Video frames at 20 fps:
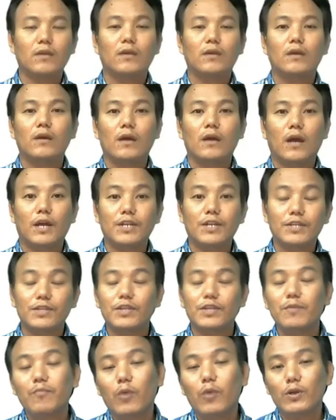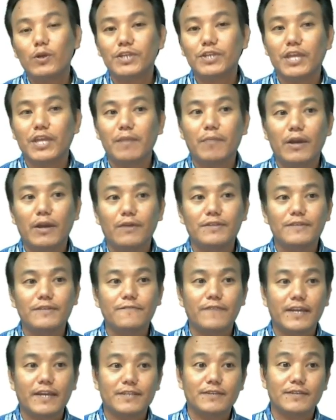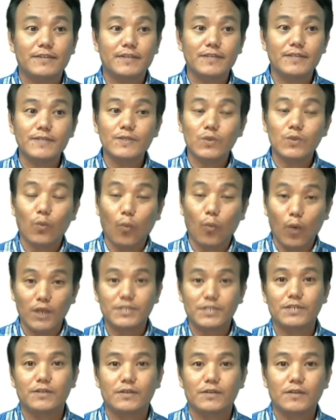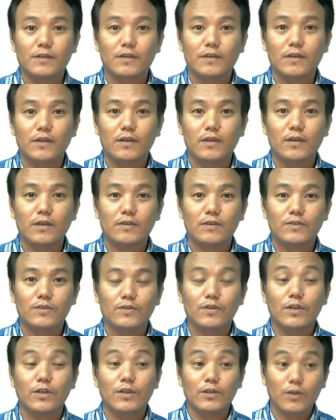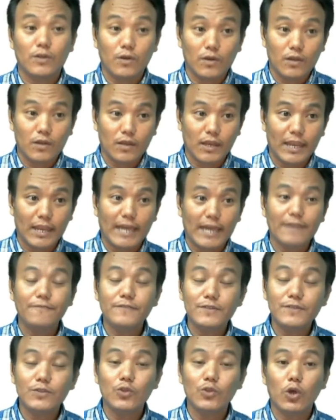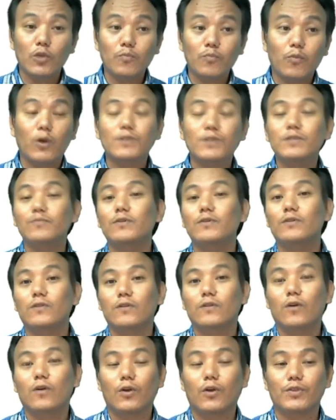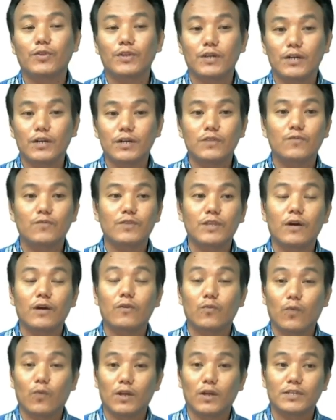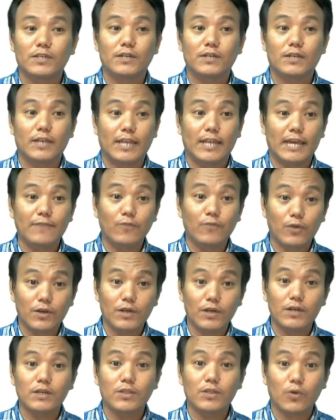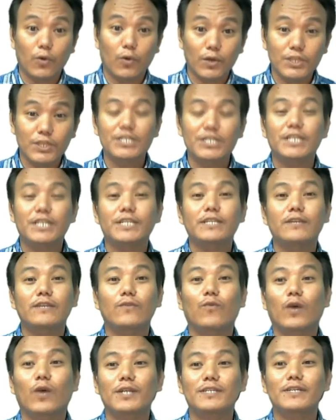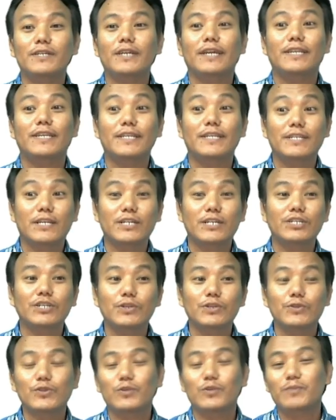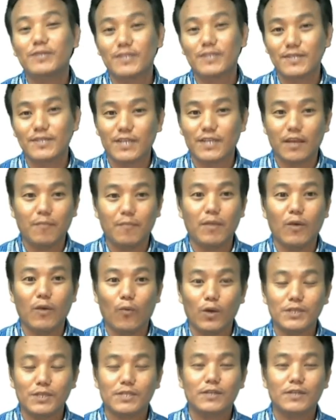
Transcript: Another important abiotic factor is water. Life is not possible on the earth without water. Life on earth originated in water and it continues to be sustained by water.